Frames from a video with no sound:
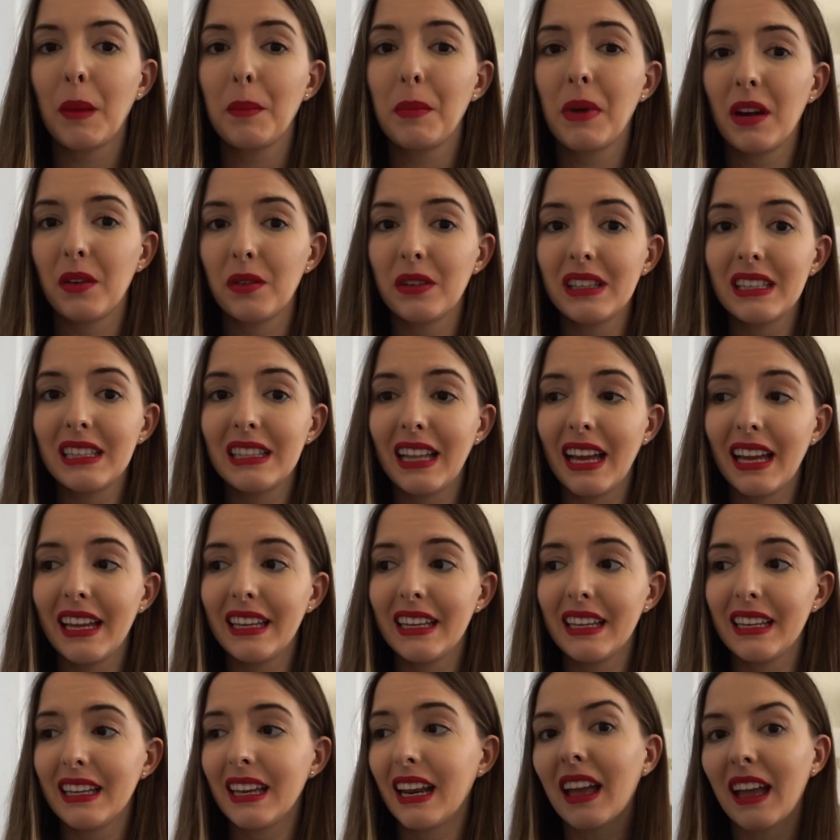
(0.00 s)
but I really
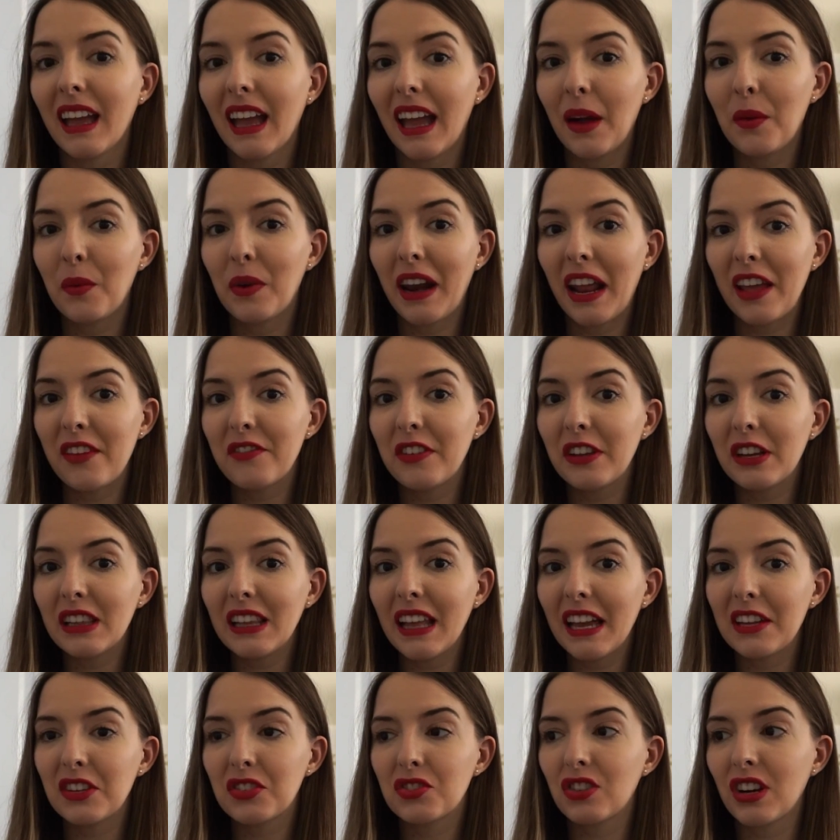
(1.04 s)
like it. And when I feel
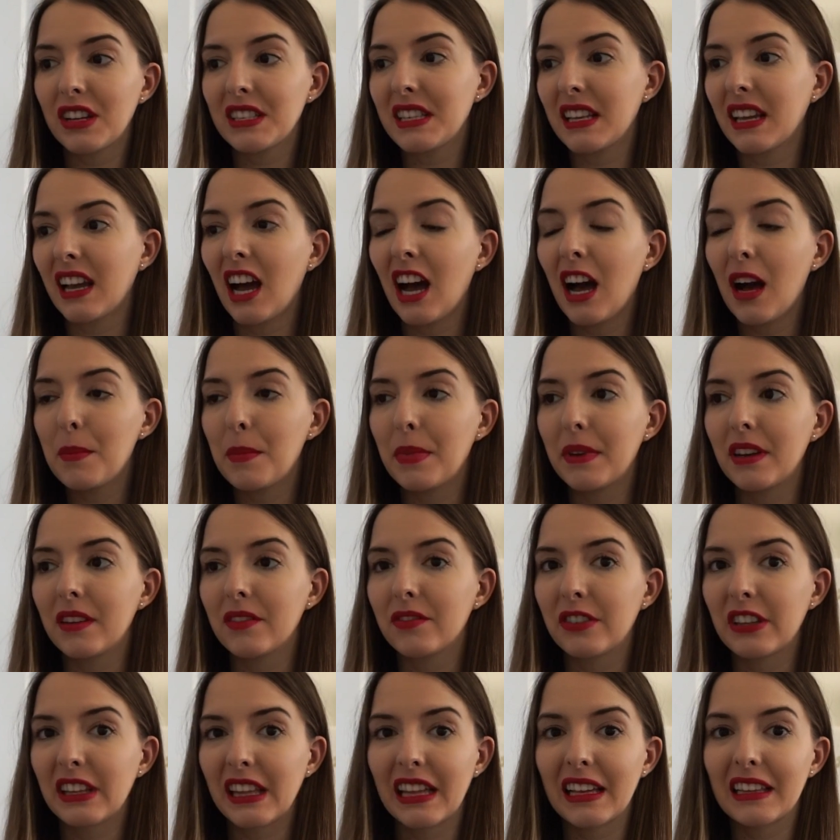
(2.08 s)
like dressing up
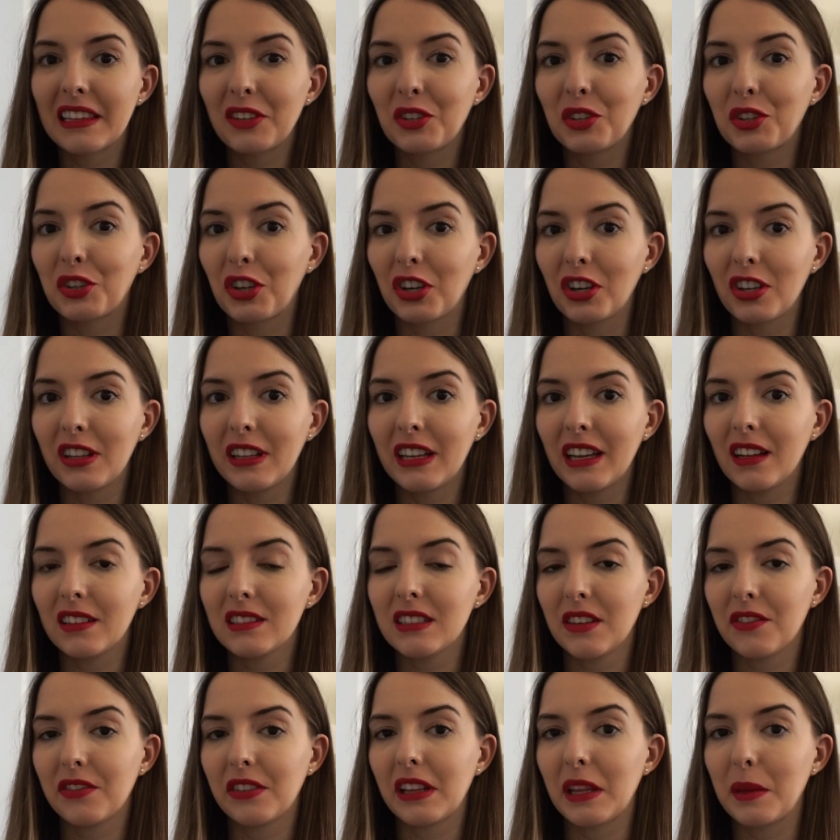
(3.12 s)
and feeling a little girly, I'll
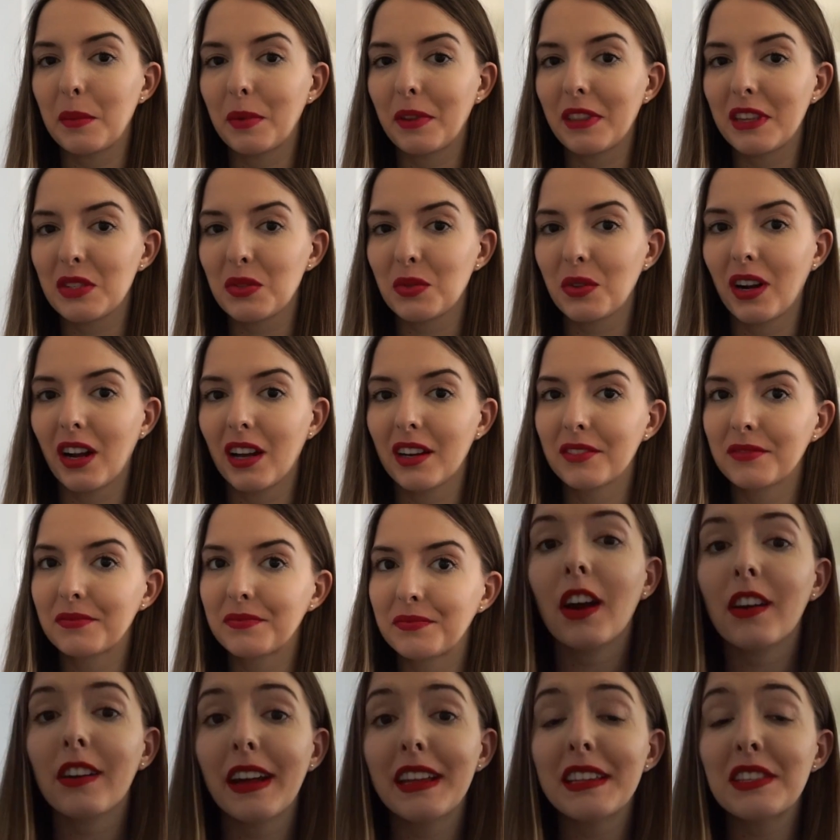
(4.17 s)
definitely put this one on.
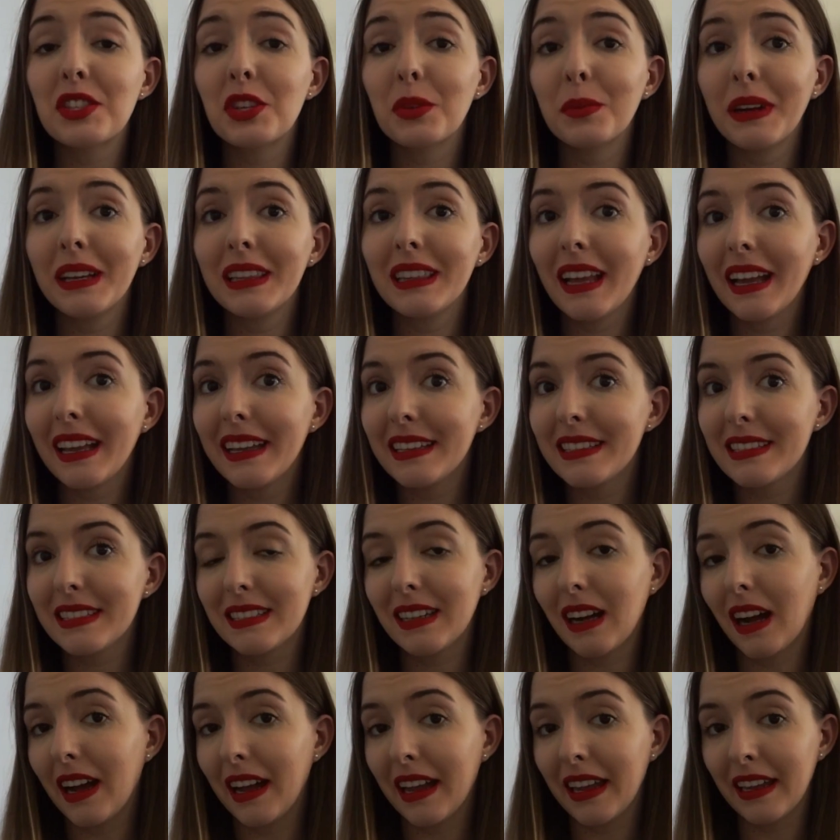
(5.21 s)
All right, so my light is
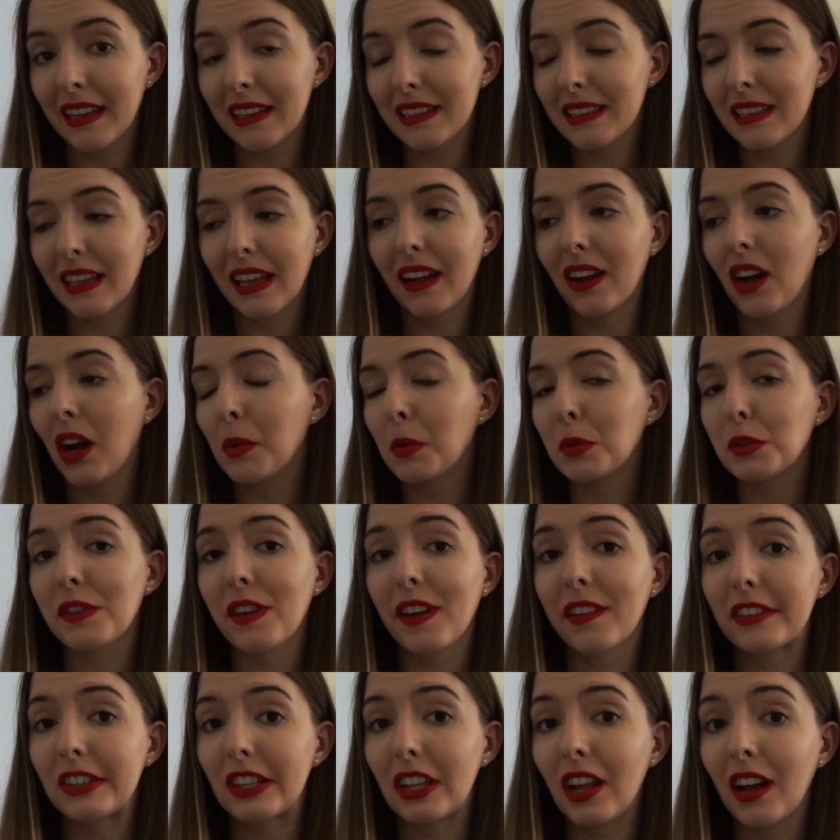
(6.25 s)
dying. It's like almost
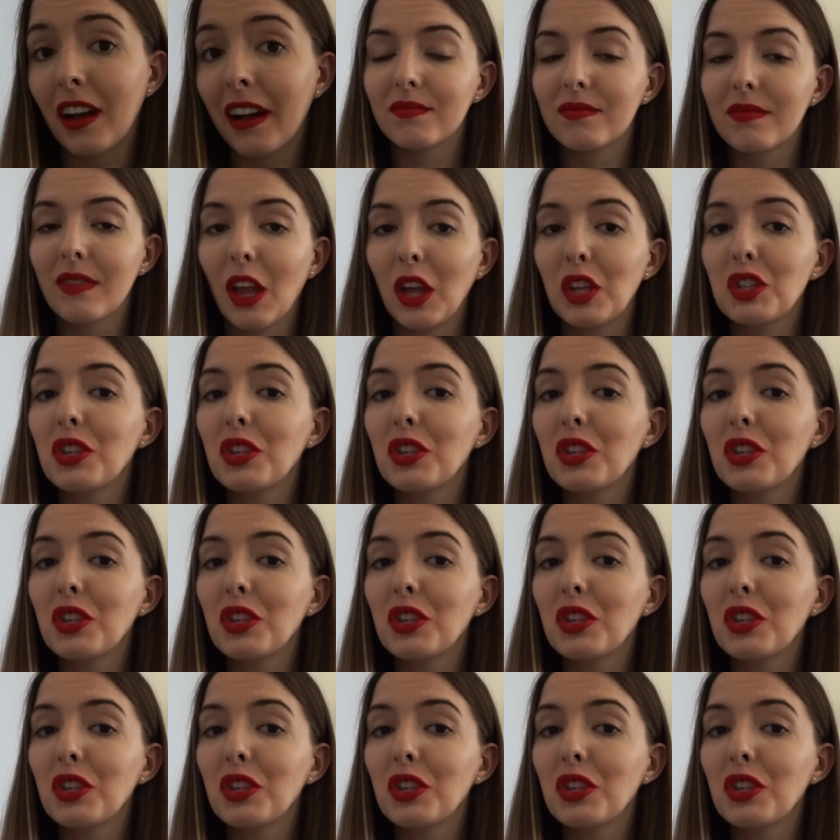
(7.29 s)
five o'clock.